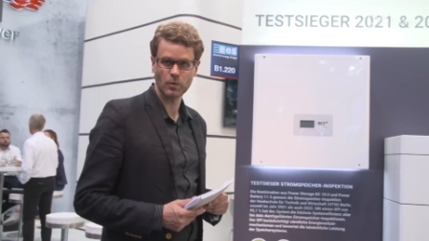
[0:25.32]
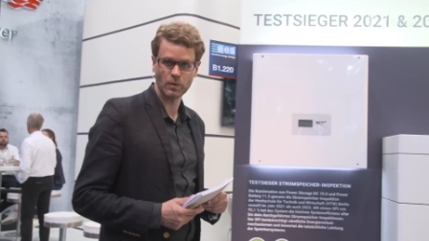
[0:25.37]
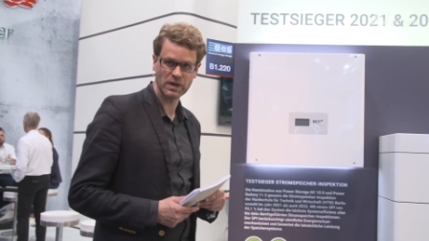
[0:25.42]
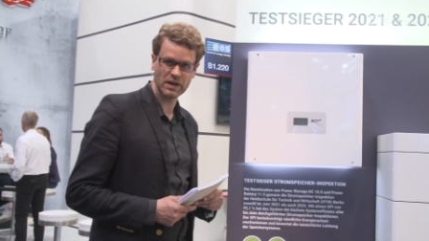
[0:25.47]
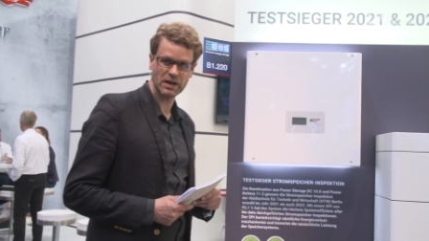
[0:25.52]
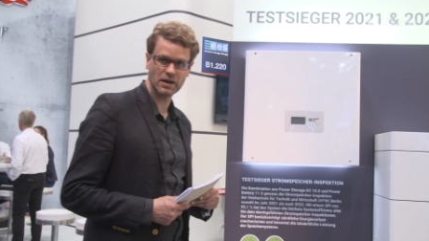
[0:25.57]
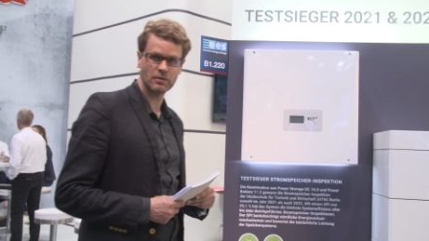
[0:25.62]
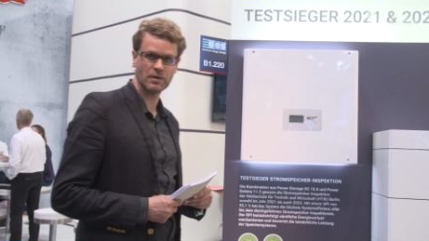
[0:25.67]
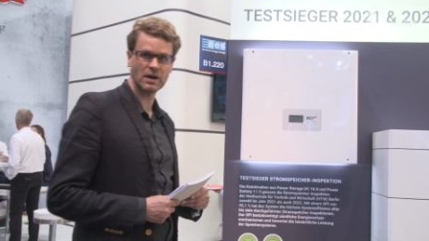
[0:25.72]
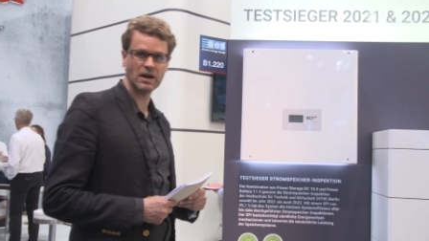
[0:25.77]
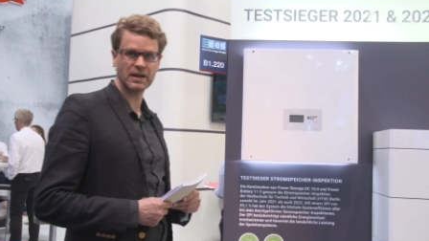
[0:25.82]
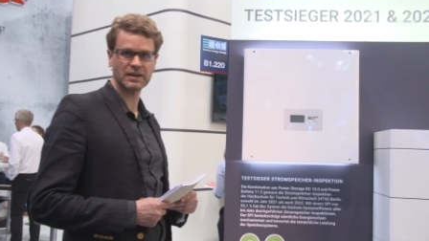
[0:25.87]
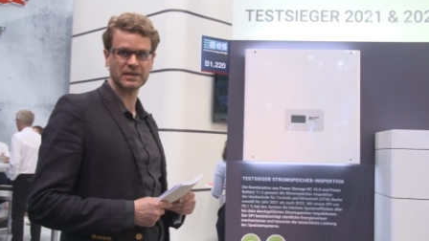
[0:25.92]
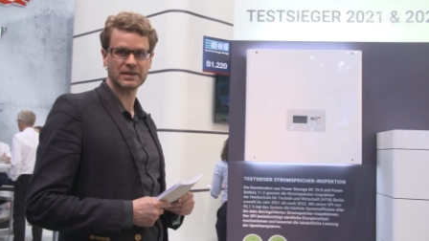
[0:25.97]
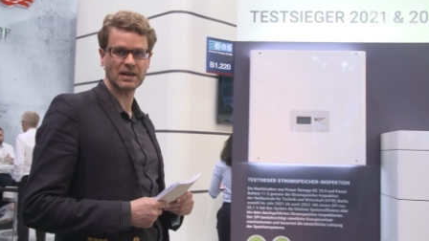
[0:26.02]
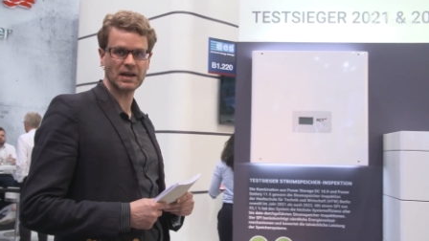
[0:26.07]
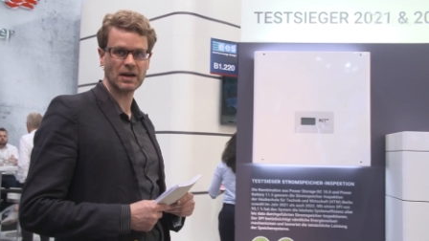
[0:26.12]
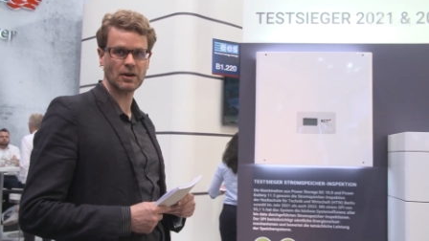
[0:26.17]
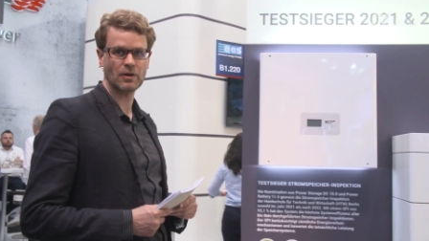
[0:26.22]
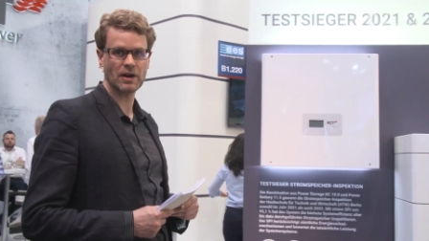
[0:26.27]
We are right
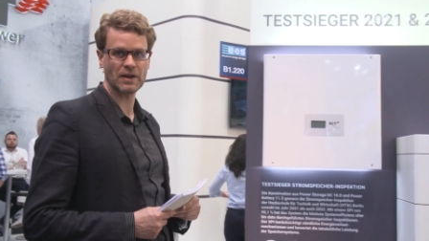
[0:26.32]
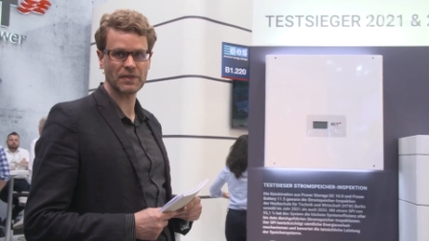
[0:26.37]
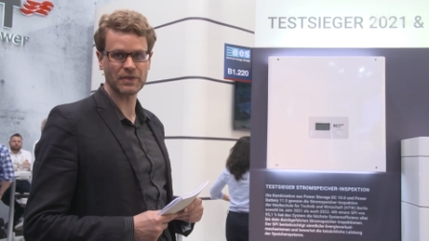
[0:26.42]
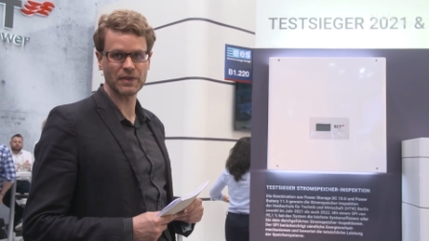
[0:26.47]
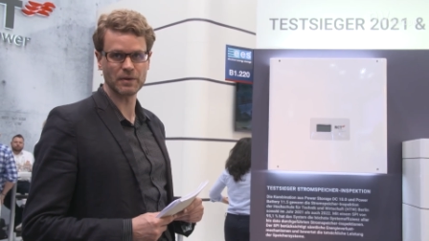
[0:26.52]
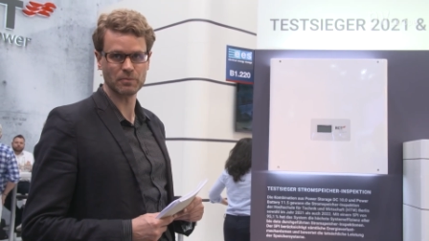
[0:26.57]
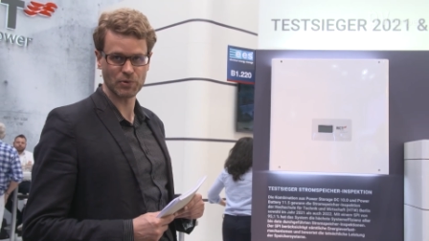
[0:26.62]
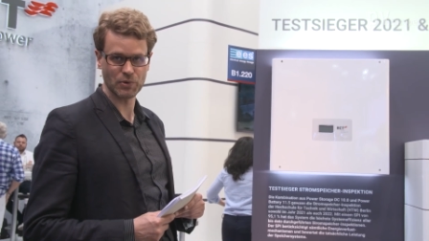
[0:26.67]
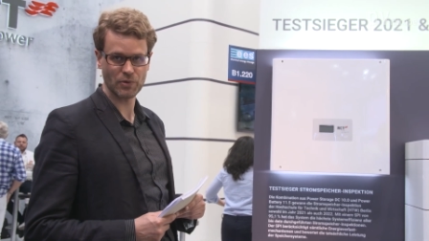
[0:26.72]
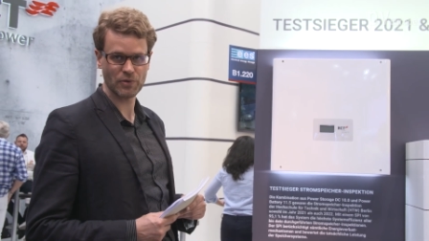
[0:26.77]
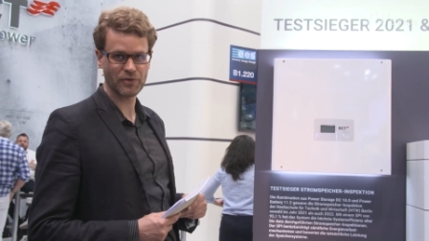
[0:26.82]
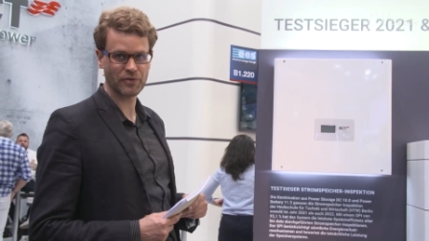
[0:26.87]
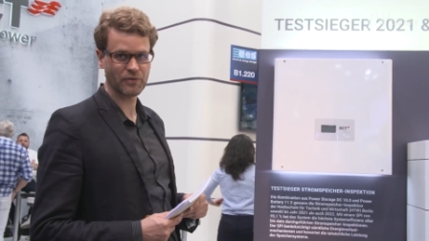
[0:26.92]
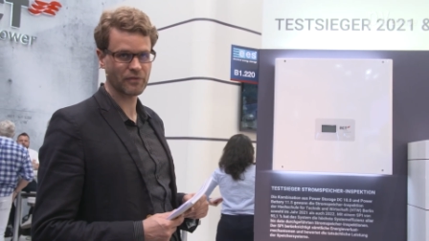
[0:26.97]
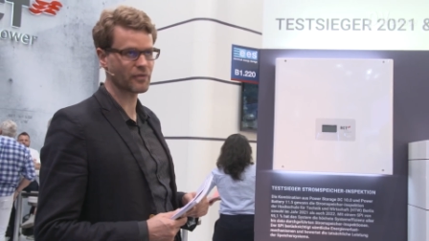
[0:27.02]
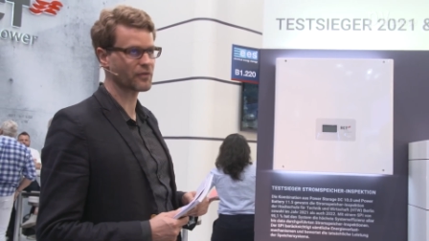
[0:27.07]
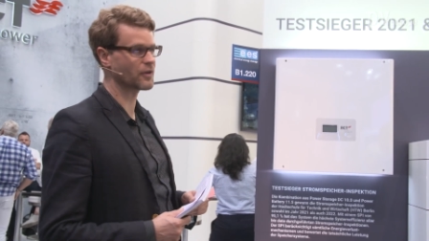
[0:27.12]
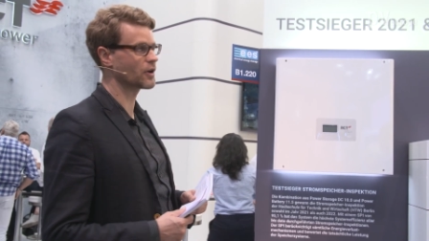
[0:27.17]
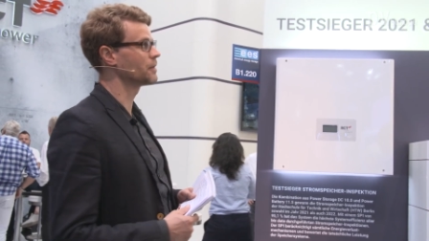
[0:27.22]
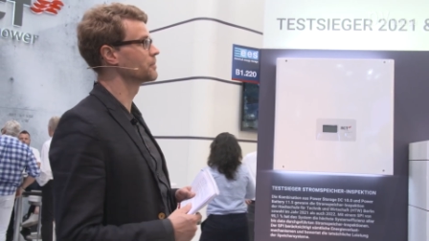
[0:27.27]
now at the booth
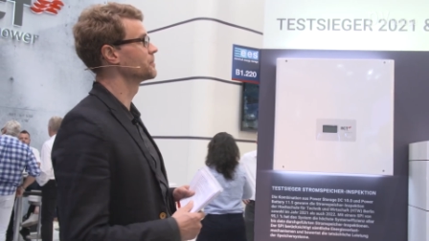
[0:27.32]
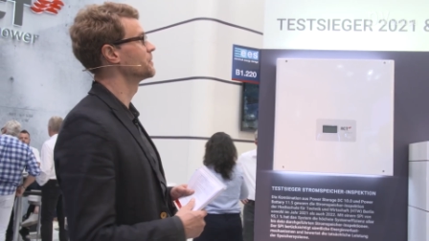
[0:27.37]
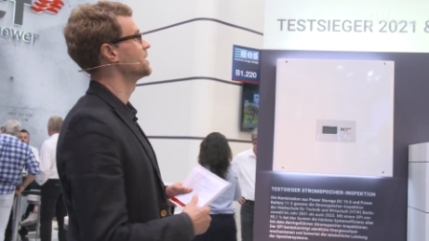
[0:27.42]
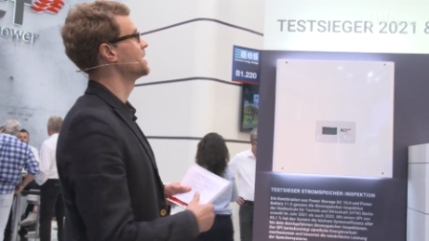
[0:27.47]
from